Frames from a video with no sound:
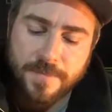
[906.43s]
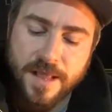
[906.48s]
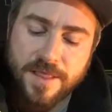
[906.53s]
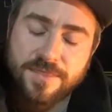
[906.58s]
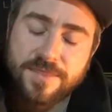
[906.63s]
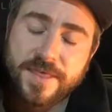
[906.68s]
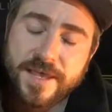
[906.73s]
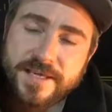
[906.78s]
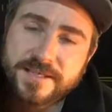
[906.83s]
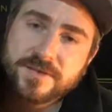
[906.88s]

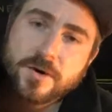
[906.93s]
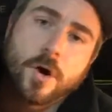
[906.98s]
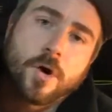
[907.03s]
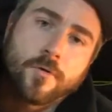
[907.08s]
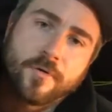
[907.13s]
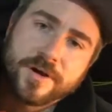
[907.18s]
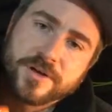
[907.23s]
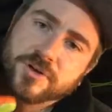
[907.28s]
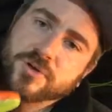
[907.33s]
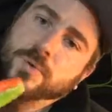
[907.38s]
This
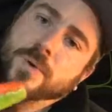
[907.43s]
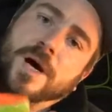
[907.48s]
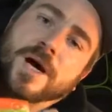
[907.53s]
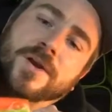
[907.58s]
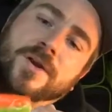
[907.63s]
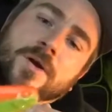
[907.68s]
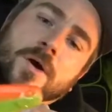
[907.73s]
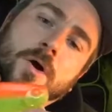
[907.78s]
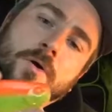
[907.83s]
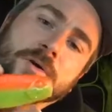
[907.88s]
orange
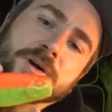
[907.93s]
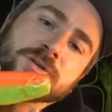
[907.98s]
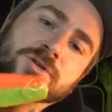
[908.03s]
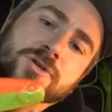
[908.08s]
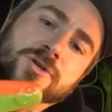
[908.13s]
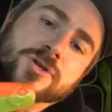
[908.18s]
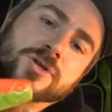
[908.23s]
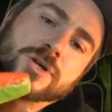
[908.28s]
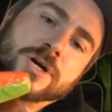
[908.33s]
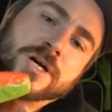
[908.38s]
one, orange
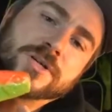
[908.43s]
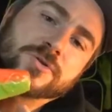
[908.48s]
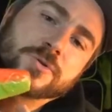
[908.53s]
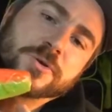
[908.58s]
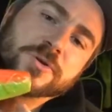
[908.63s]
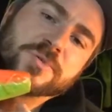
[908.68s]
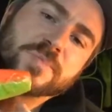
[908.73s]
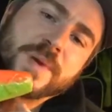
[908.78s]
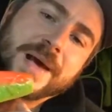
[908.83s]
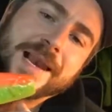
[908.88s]
and
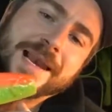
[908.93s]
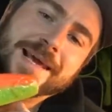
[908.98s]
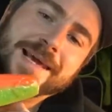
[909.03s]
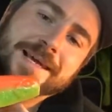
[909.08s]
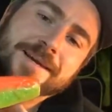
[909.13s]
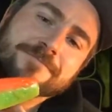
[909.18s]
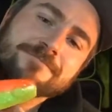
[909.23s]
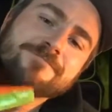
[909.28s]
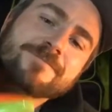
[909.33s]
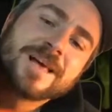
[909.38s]
chartreuse
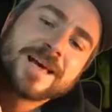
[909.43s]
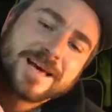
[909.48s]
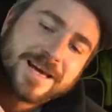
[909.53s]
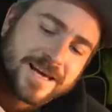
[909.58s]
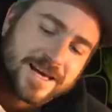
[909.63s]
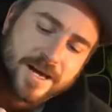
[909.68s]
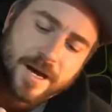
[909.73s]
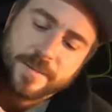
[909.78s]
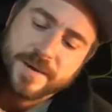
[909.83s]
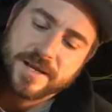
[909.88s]
belly,
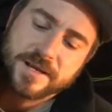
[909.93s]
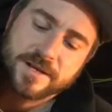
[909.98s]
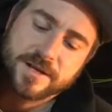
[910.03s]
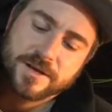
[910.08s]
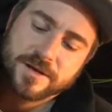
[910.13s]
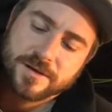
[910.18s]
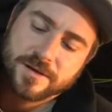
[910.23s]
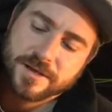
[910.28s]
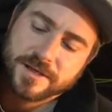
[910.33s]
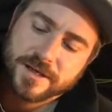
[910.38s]
I
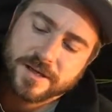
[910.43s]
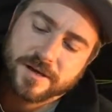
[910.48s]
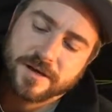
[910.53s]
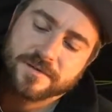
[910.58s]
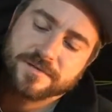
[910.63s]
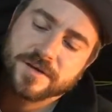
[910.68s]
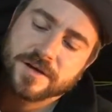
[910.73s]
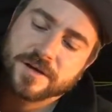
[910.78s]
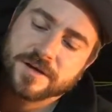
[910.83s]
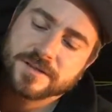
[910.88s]
mean, I don't know
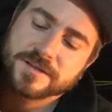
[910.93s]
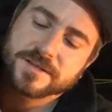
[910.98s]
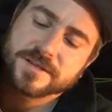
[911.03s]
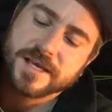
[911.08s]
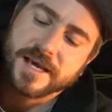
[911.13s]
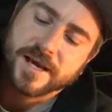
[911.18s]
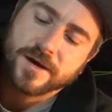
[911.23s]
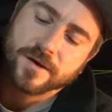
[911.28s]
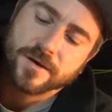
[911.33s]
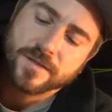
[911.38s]
if you can see
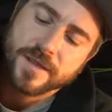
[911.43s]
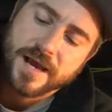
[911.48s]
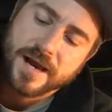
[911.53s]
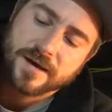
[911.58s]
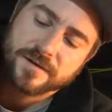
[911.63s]
it on there.